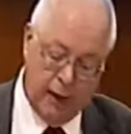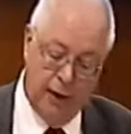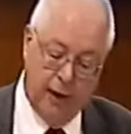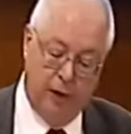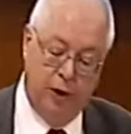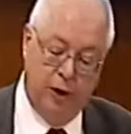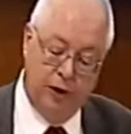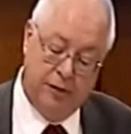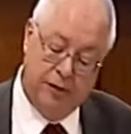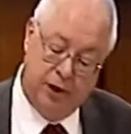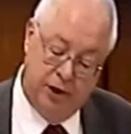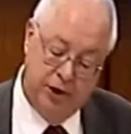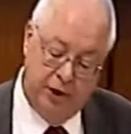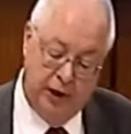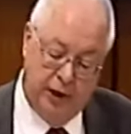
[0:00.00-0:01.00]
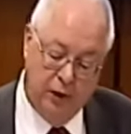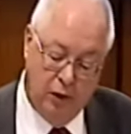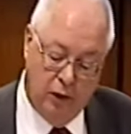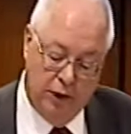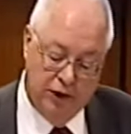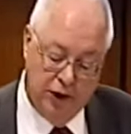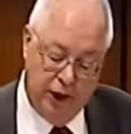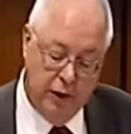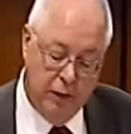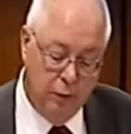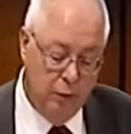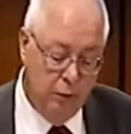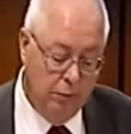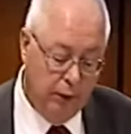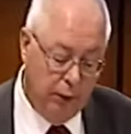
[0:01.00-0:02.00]
The use of such technology
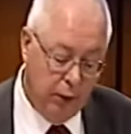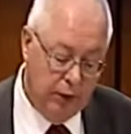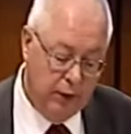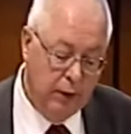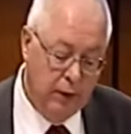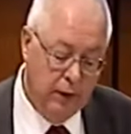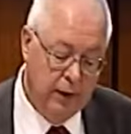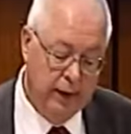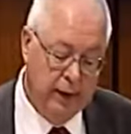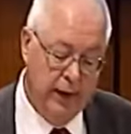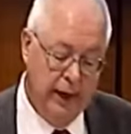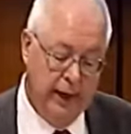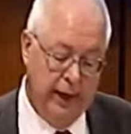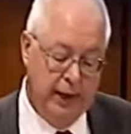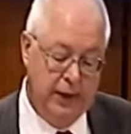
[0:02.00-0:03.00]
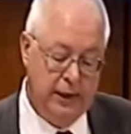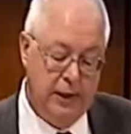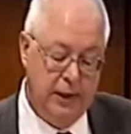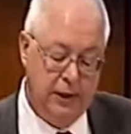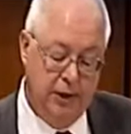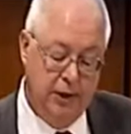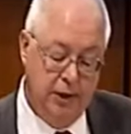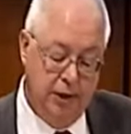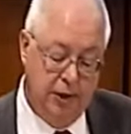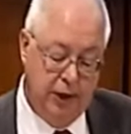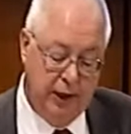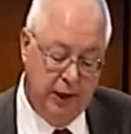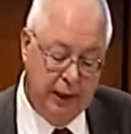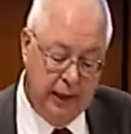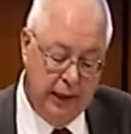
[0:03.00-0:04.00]
will broaden their horizons to such a
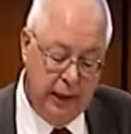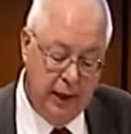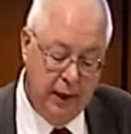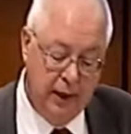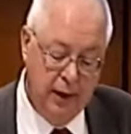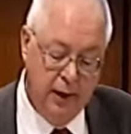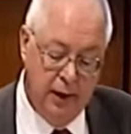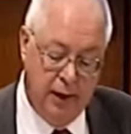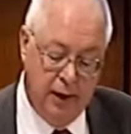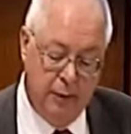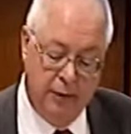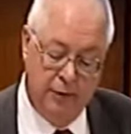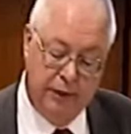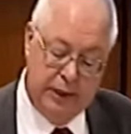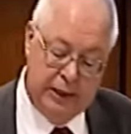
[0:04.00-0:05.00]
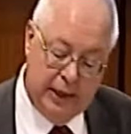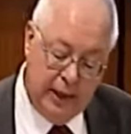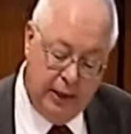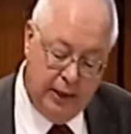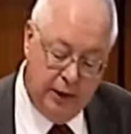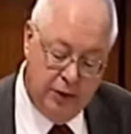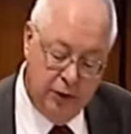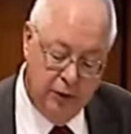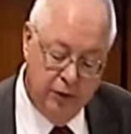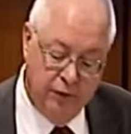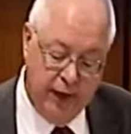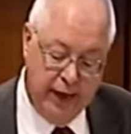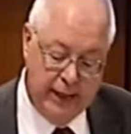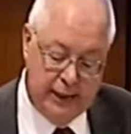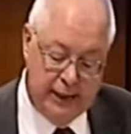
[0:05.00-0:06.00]
degree that we have decided to
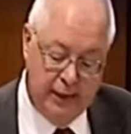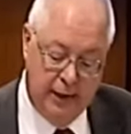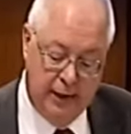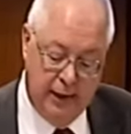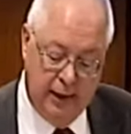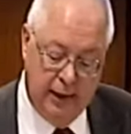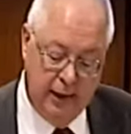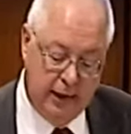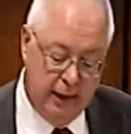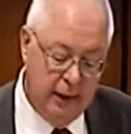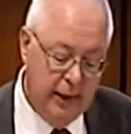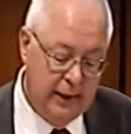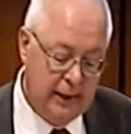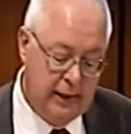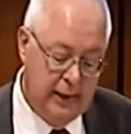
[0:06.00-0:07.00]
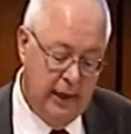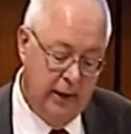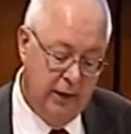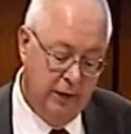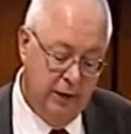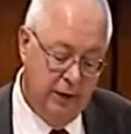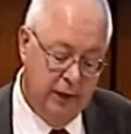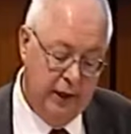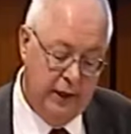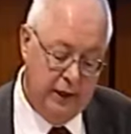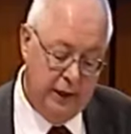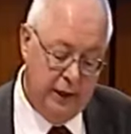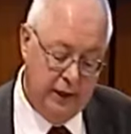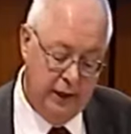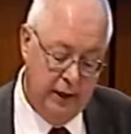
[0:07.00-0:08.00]
invest in a class set of devices